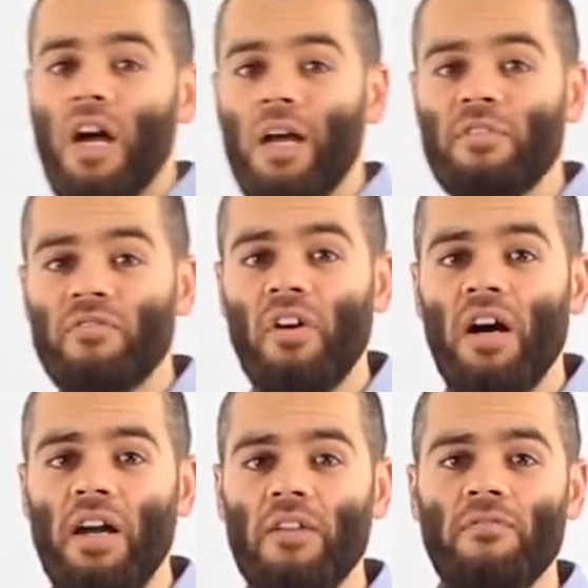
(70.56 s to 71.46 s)
times
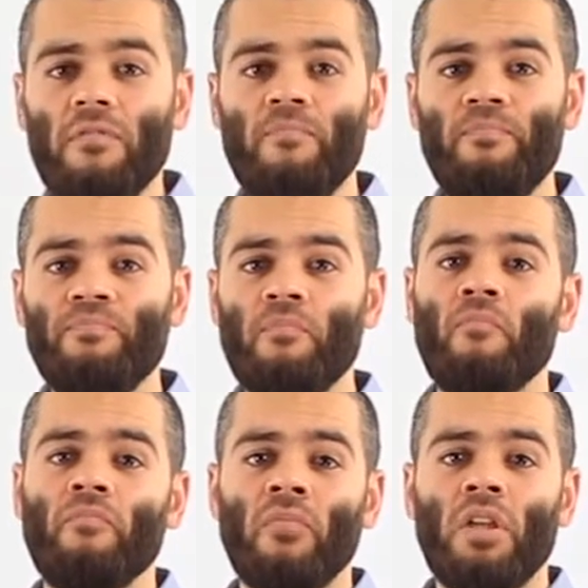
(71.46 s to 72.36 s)
5
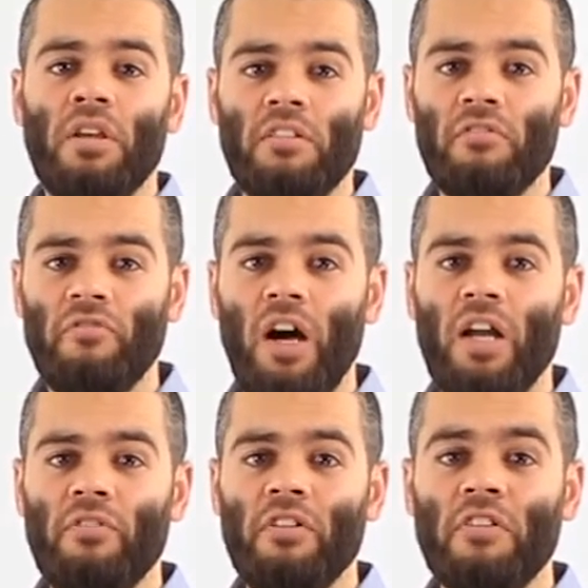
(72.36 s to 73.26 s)
is
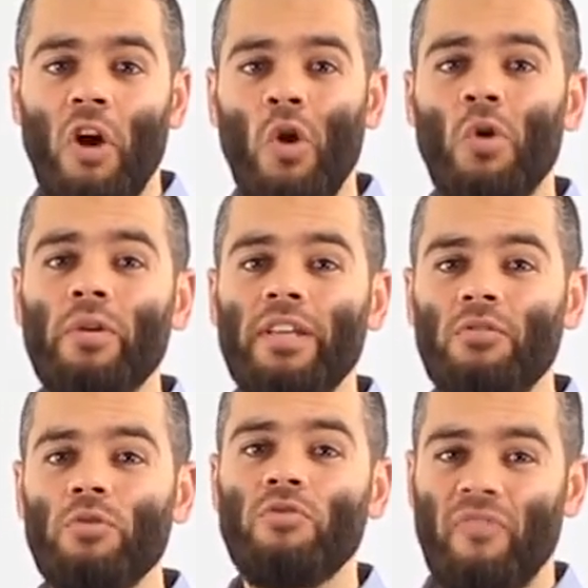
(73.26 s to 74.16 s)
5. So only
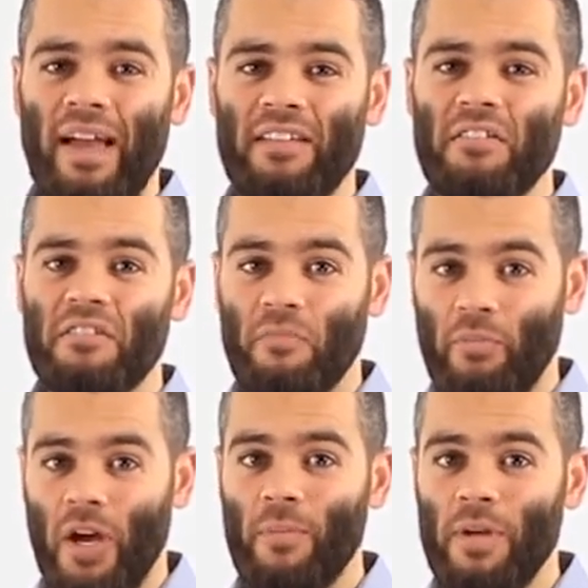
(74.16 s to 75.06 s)
two factors.
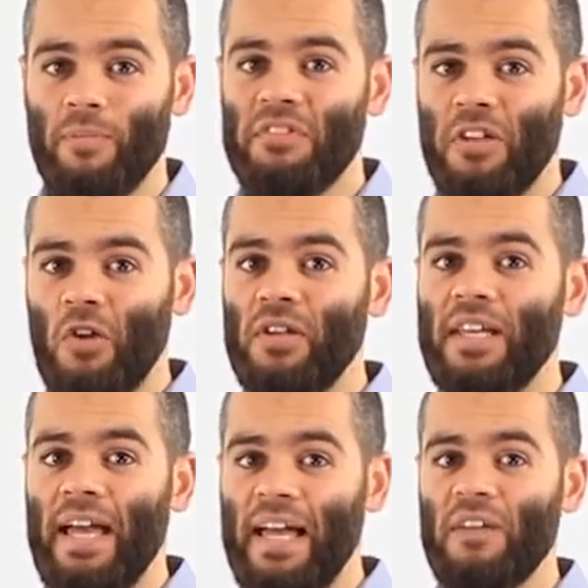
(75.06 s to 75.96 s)
Prime numbers
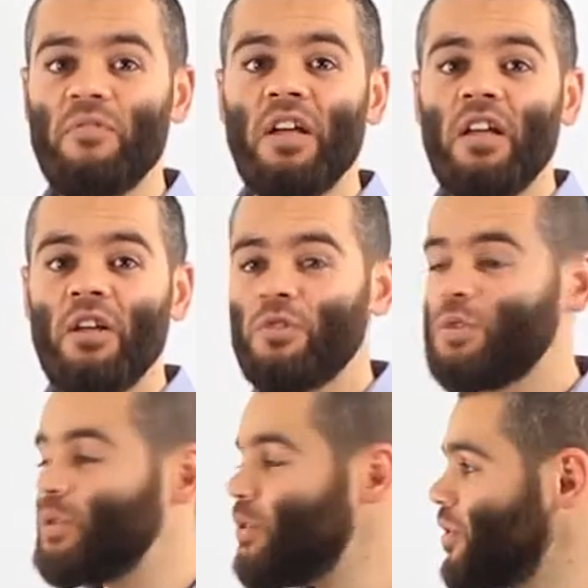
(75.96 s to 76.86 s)
only have
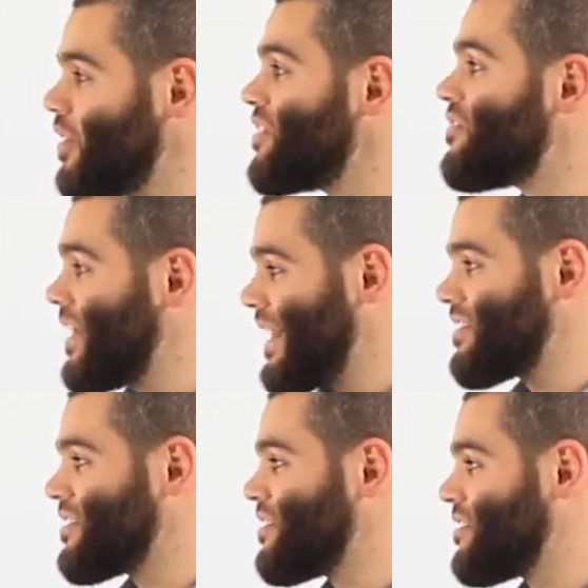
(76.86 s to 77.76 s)
two
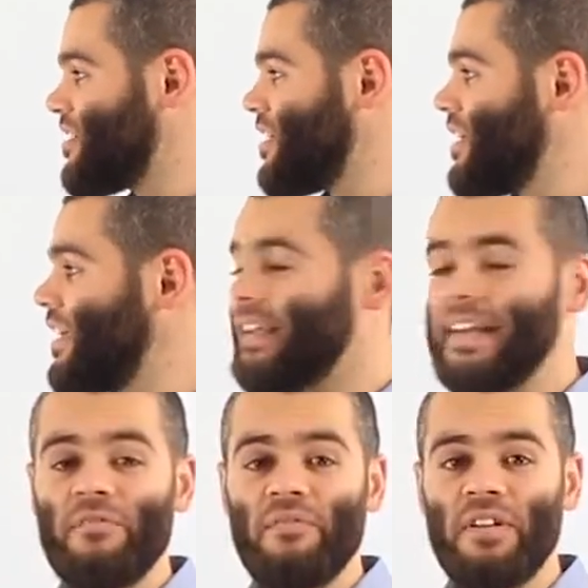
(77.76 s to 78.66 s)
factors.
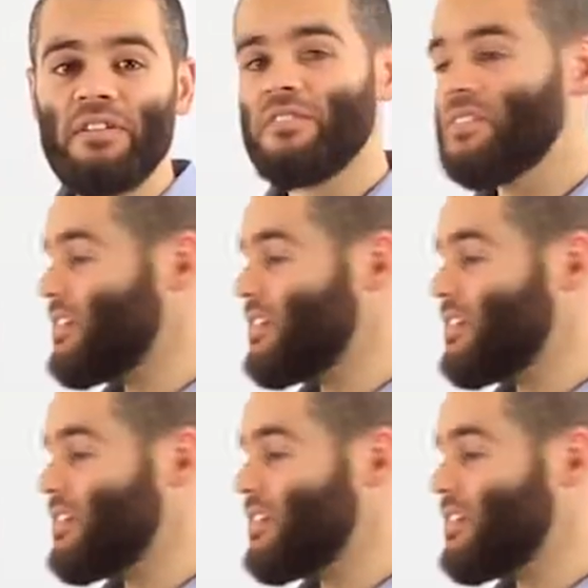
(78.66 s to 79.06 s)
11,